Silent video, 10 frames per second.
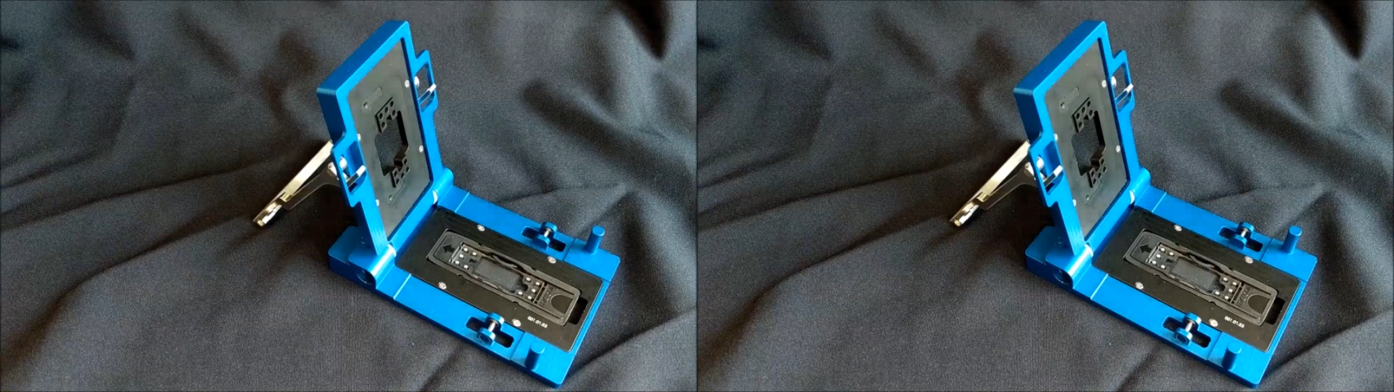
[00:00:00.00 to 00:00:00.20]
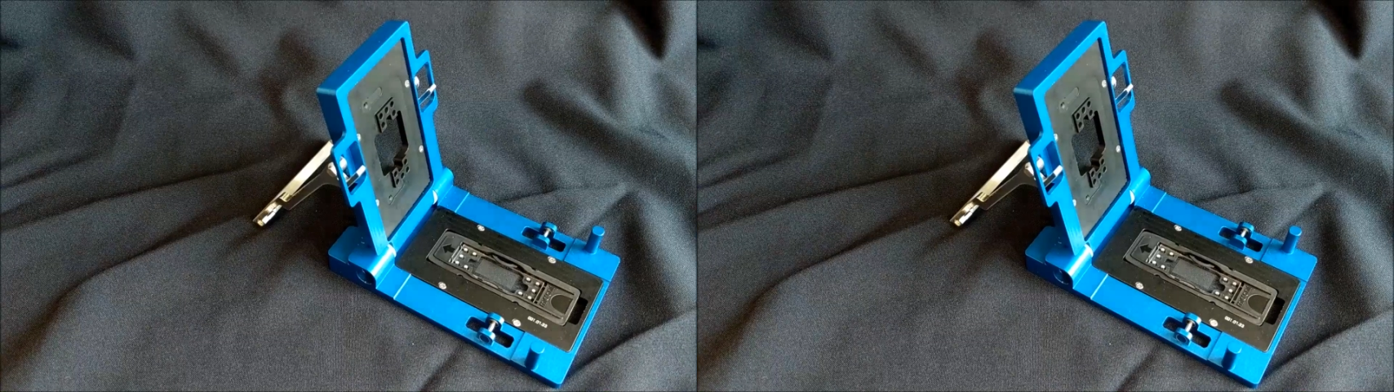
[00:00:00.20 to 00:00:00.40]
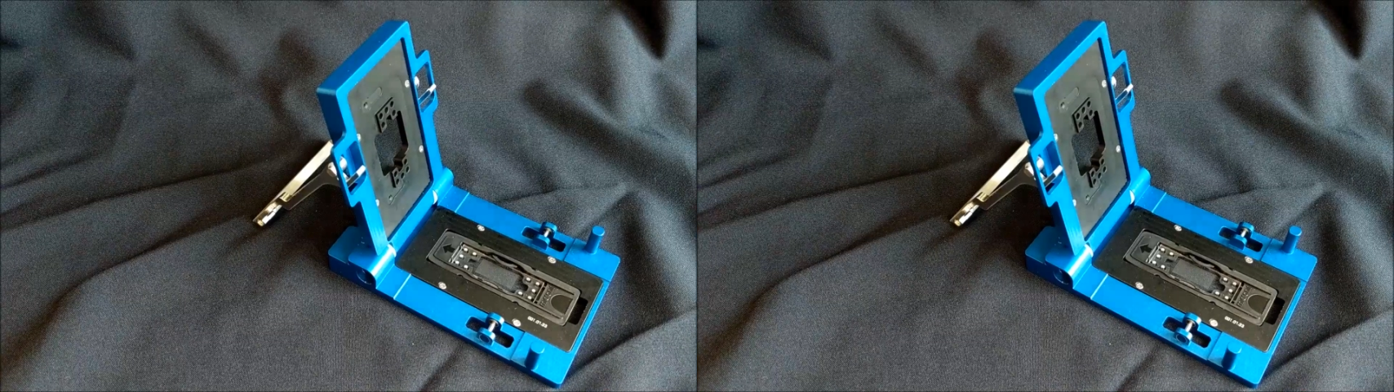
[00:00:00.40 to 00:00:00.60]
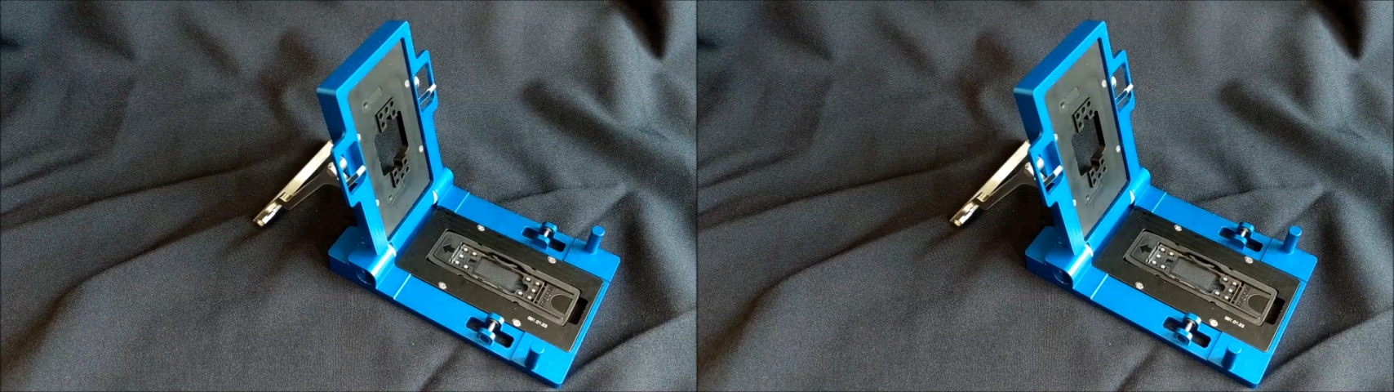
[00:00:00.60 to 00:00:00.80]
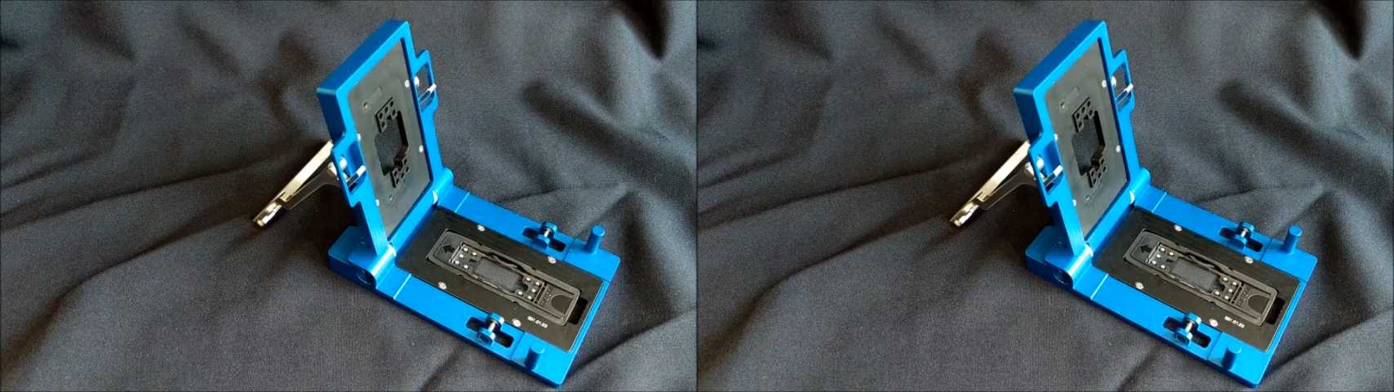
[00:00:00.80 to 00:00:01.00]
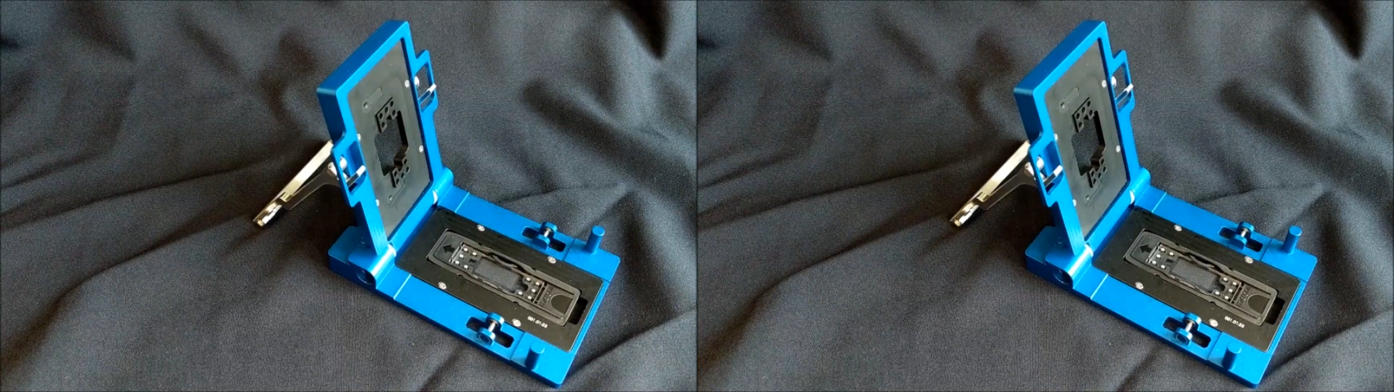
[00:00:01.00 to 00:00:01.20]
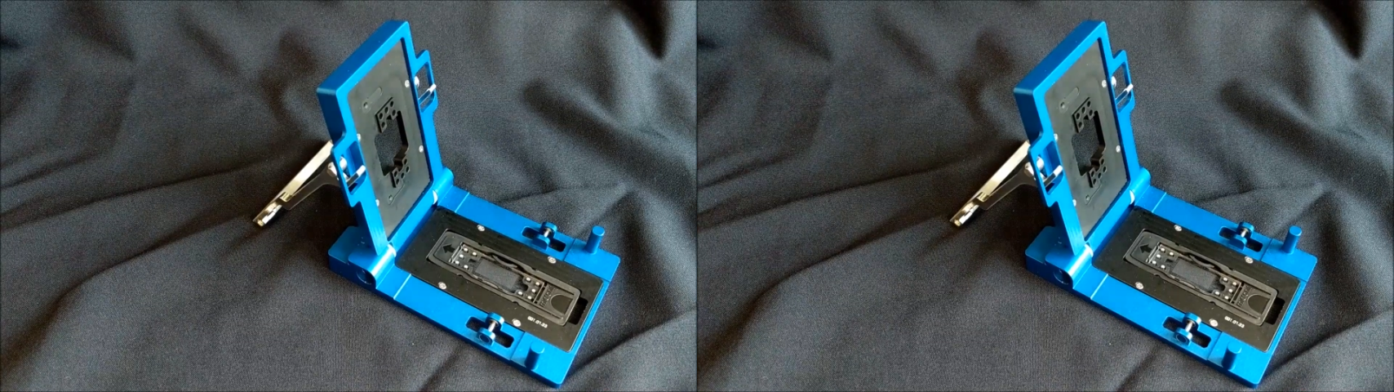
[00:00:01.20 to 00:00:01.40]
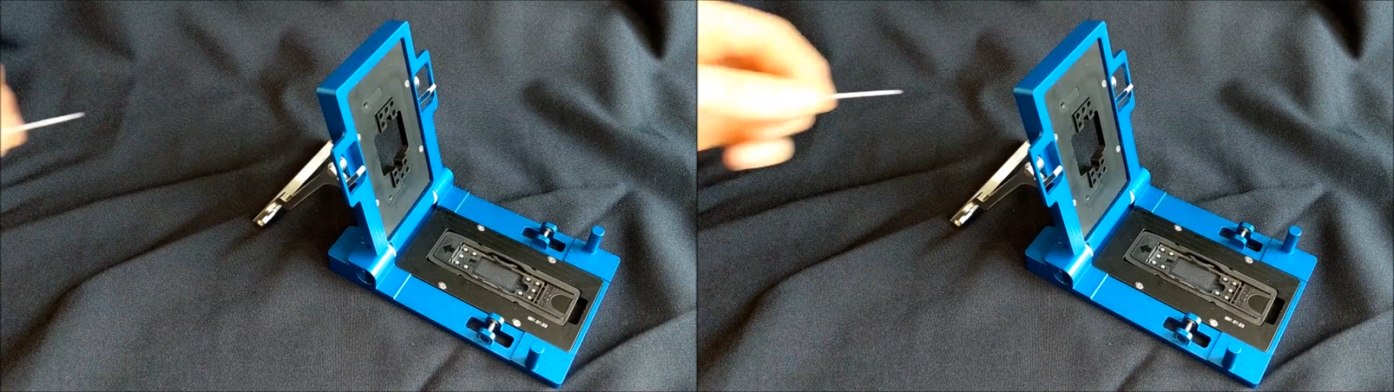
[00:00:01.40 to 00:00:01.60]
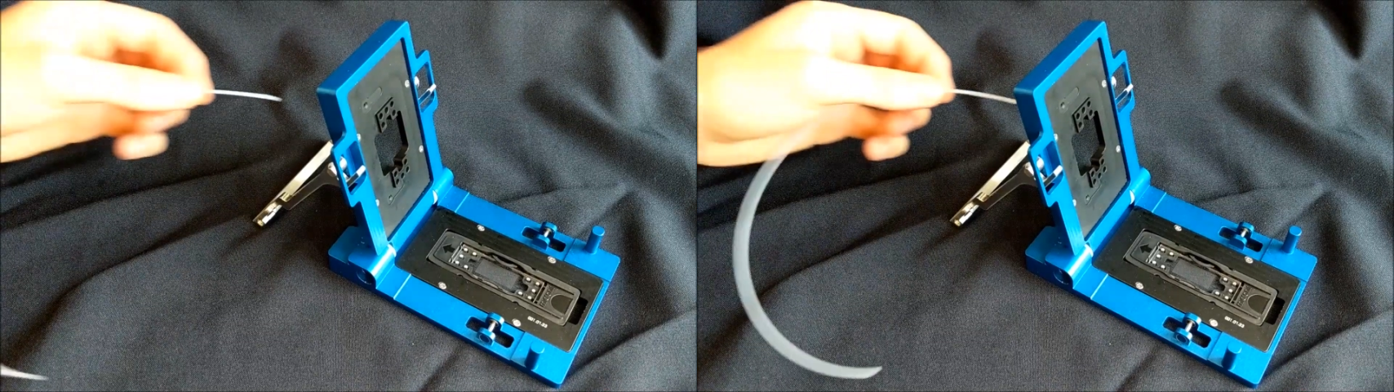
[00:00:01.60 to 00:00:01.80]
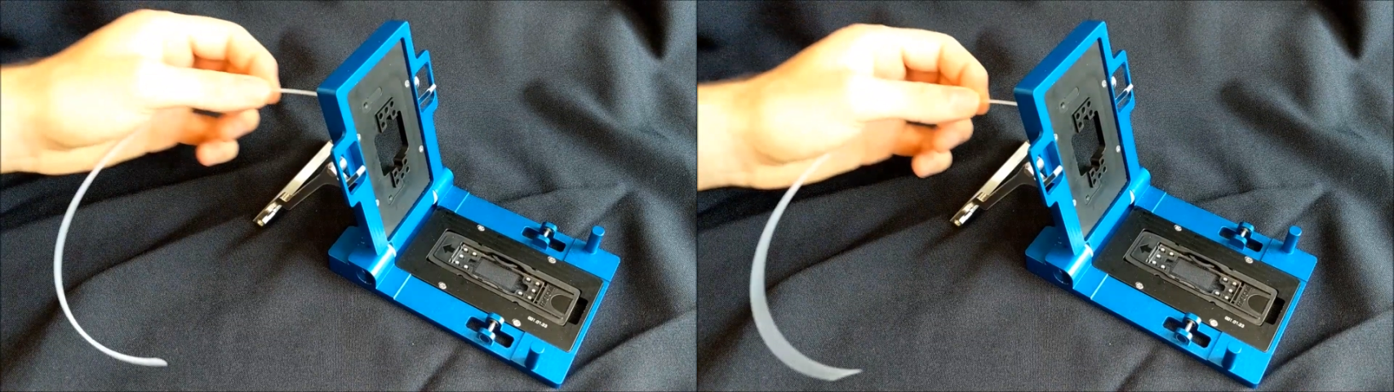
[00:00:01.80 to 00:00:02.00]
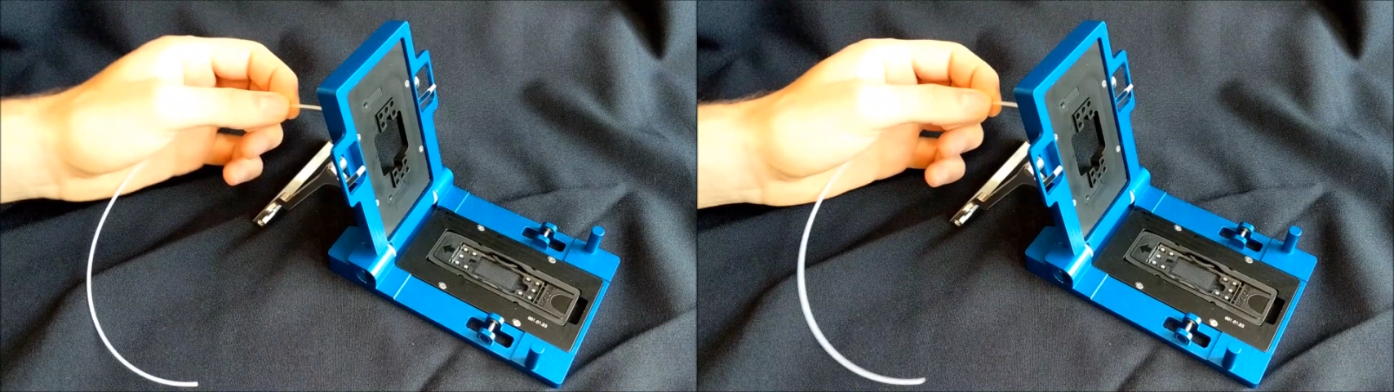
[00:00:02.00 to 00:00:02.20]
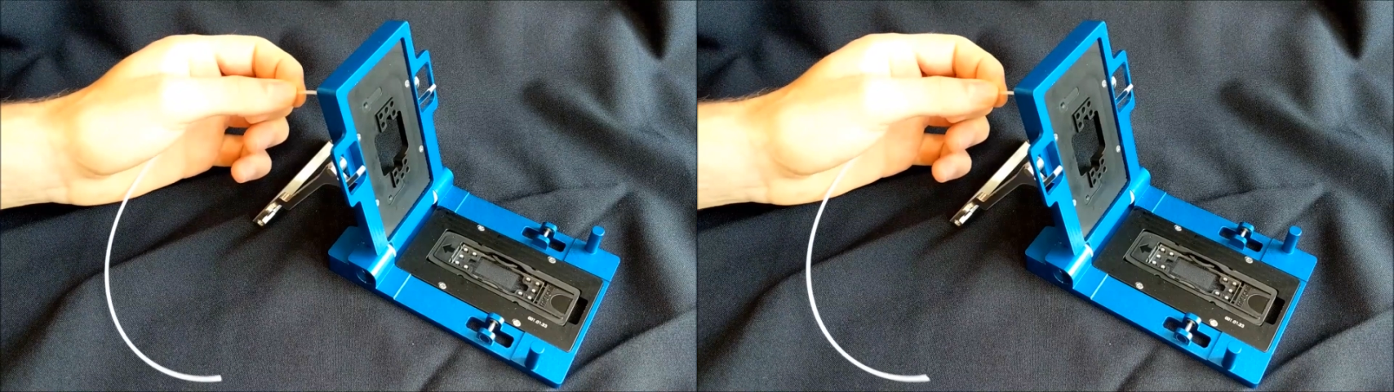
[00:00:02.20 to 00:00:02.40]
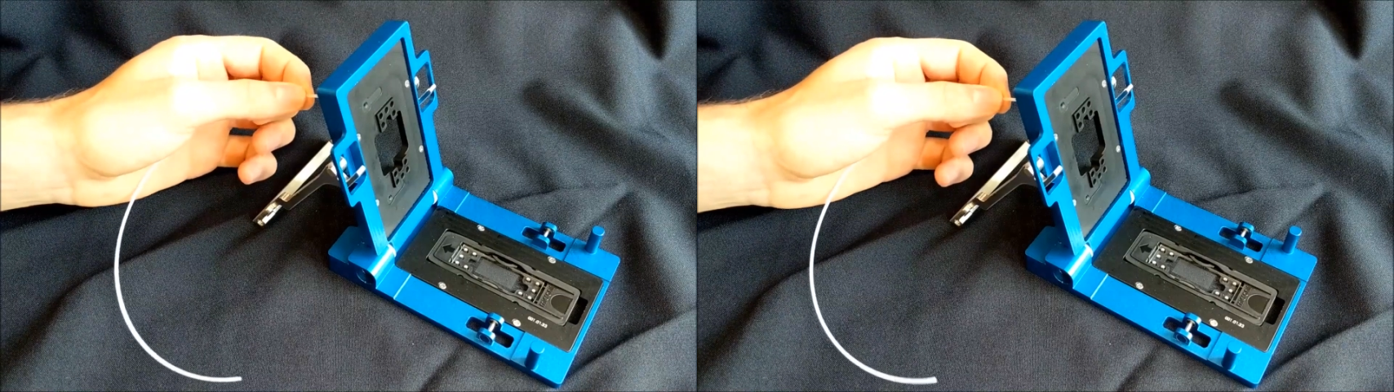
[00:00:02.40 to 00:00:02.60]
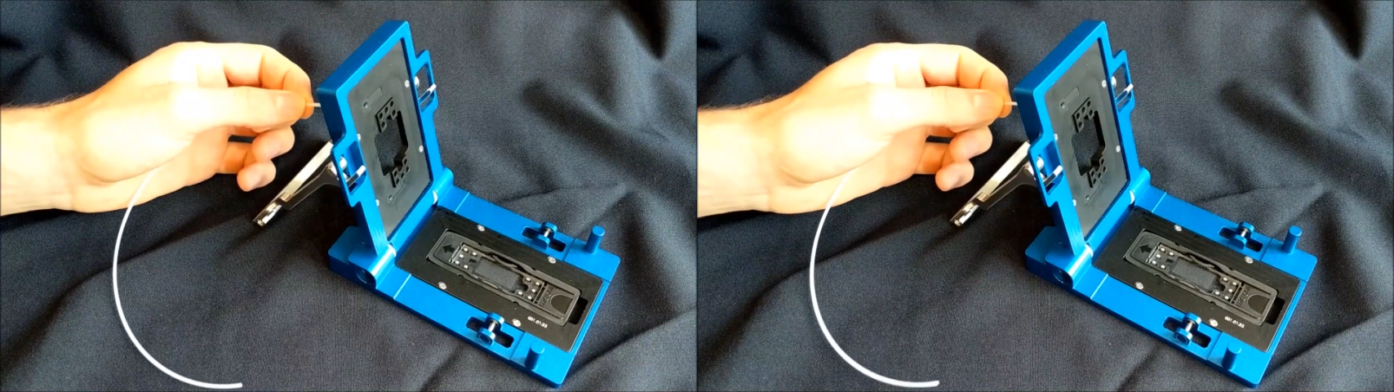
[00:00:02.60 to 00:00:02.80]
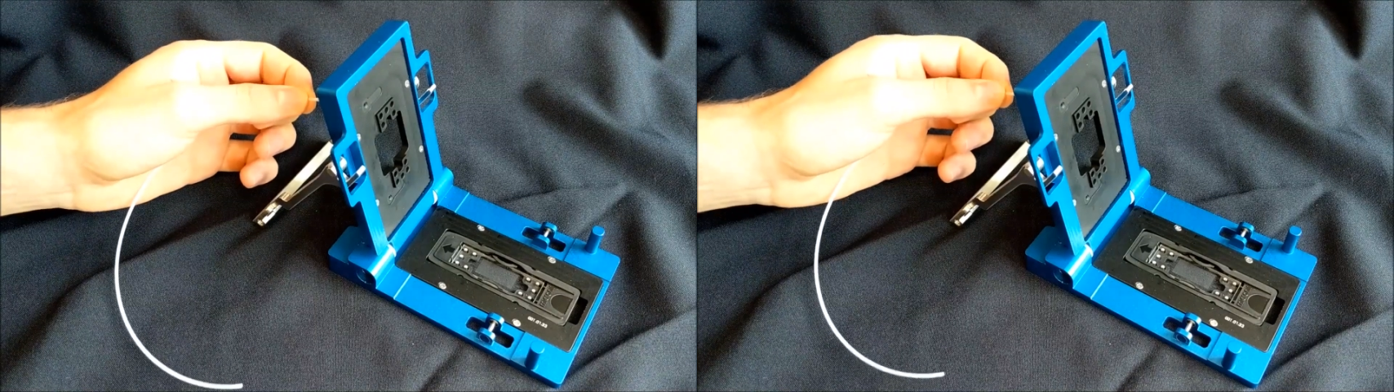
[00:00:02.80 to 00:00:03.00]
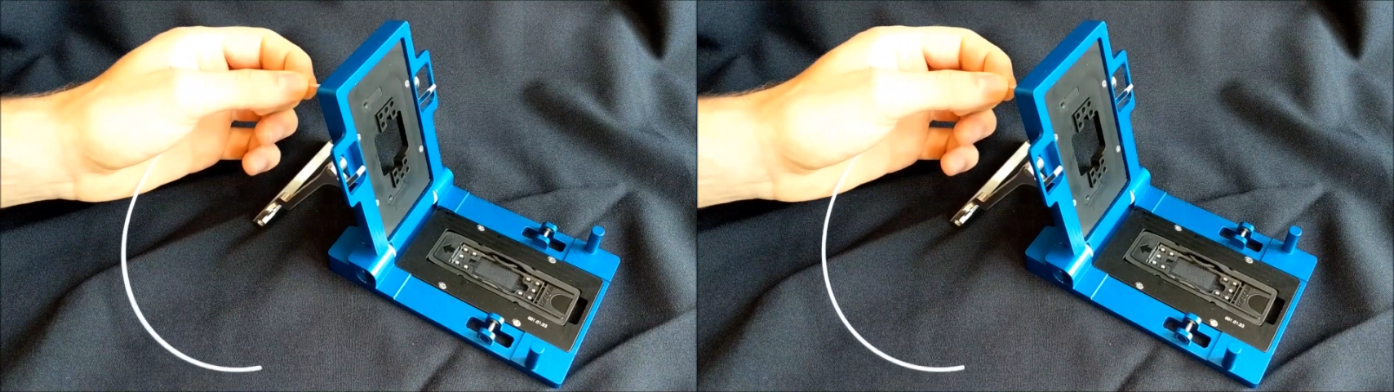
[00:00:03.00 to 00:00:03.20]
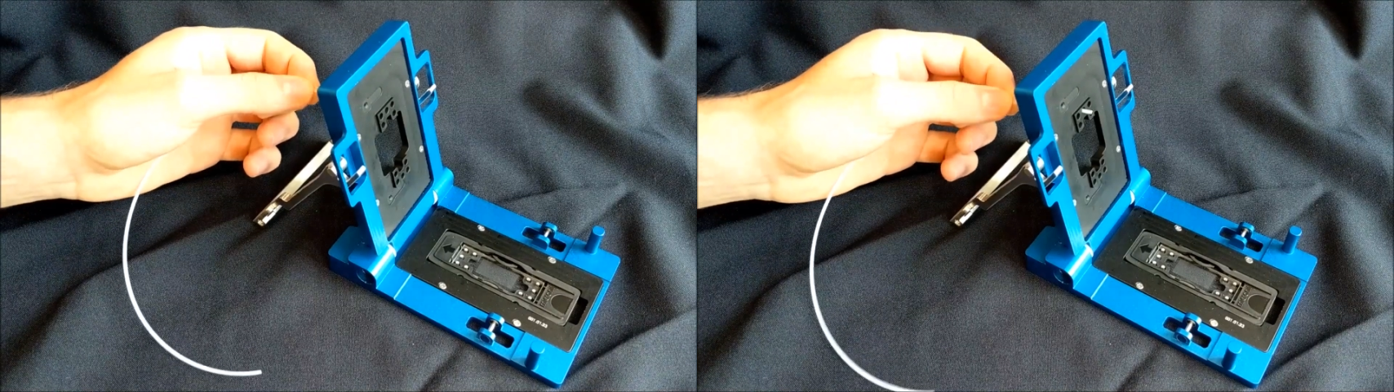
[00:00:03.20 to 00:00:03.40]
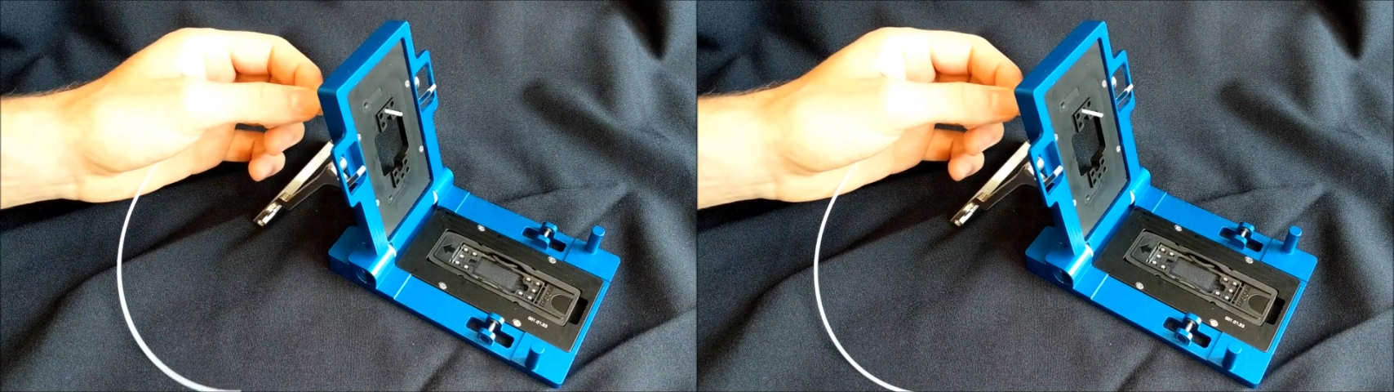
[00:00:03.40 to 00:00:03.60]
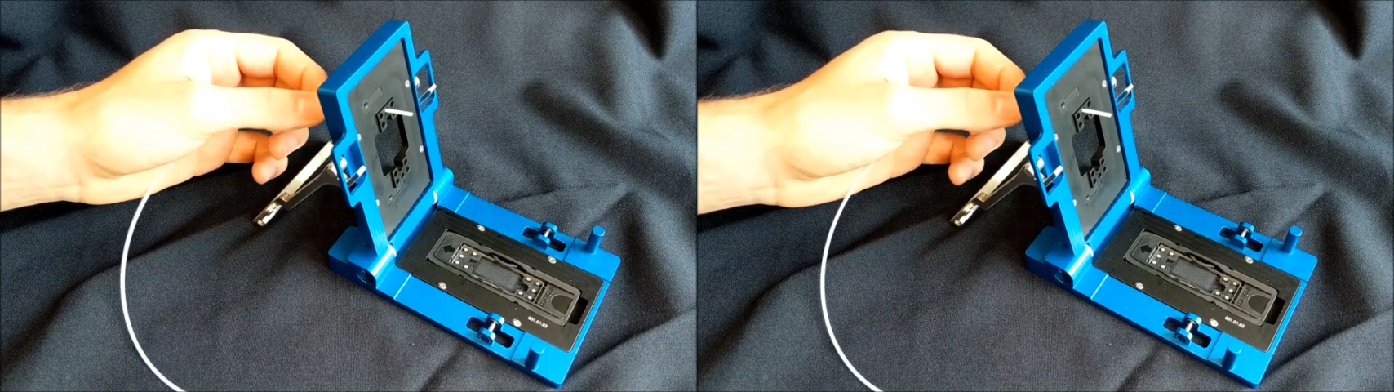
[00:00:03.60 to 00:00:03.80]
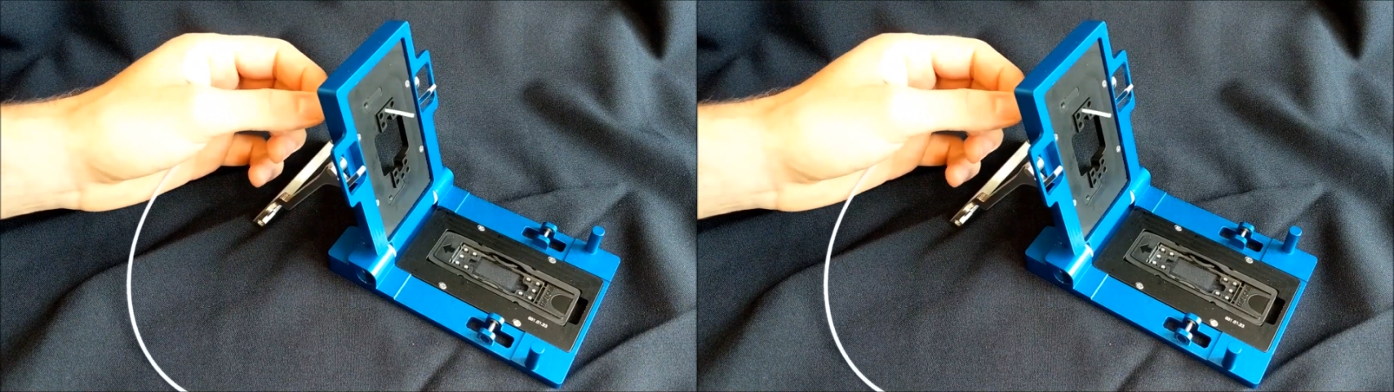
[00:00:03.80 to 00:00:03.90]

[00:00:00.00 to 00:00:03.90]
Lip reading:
Nobody's mouth can be seen.